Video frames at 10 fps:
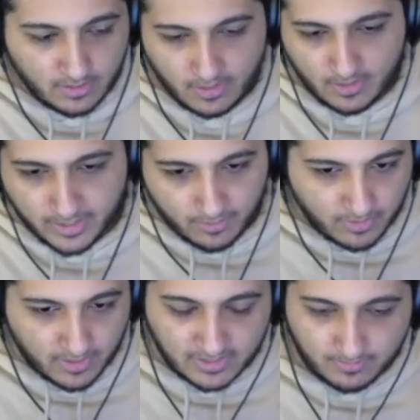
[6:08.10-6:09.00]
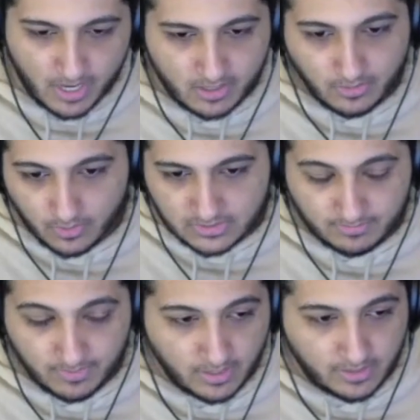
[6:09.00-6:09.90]
I'll like get rid of like the background noise of
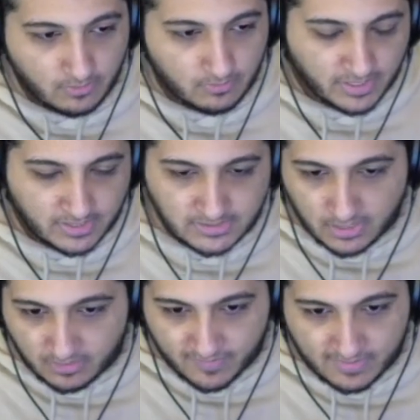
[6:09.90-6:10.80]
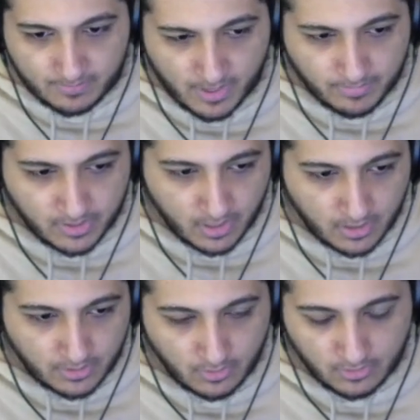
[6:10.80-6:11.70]
my audio, like a ceiling fan that might be
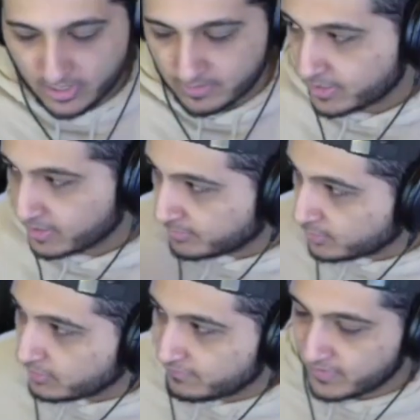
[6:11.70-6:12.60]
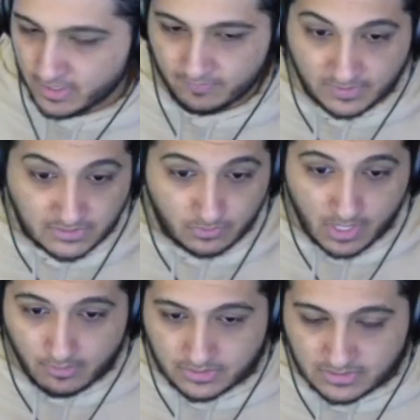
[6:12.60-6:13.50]
on, or like my computer fan if it's too
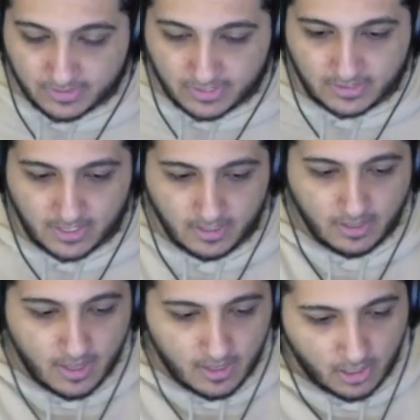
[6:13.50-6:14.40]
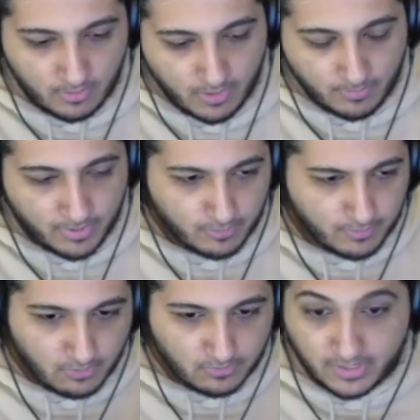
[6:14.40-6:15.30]
loud or something like that. Um, I'll play
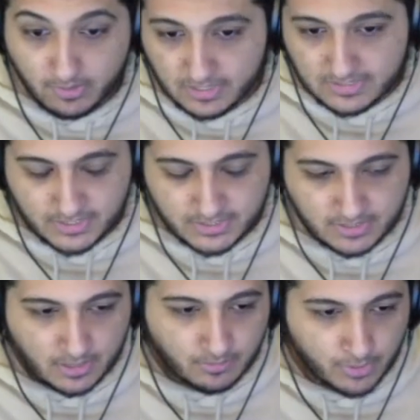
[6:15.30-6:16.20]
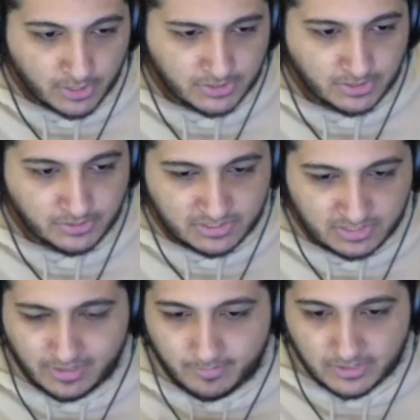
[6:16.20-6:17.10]
around with the equalization, the compression, just to
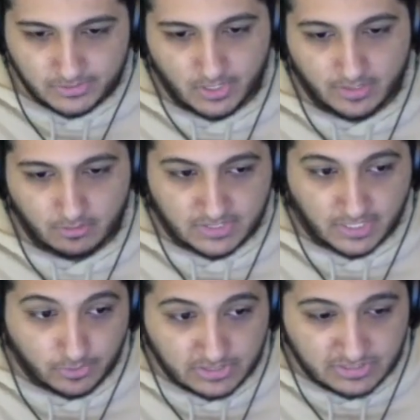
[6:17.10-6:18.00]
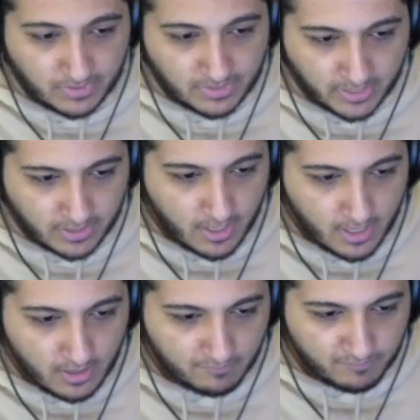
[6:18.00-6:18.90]
like make sure the audio is like crisp and like
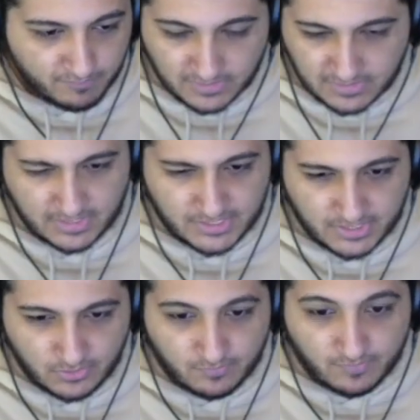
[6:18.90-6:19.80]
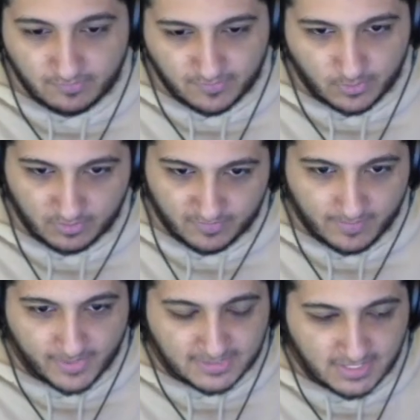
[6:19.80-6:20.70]
fun to listen to for the viewer, if that
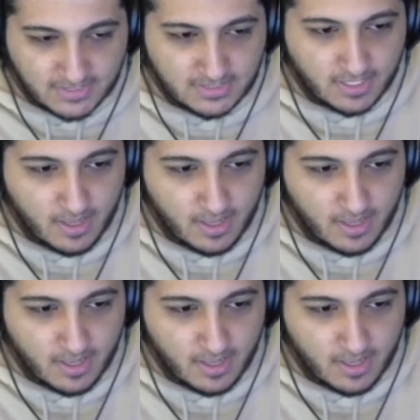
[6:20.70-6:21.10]
makes sense.